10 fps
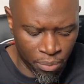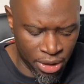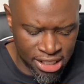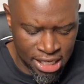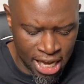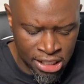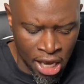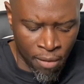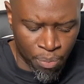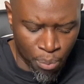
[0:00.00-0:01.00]
But it says,
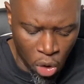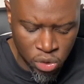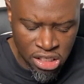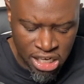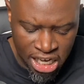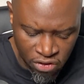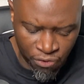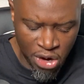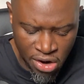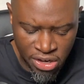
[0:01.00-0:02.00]
Moses says, Fear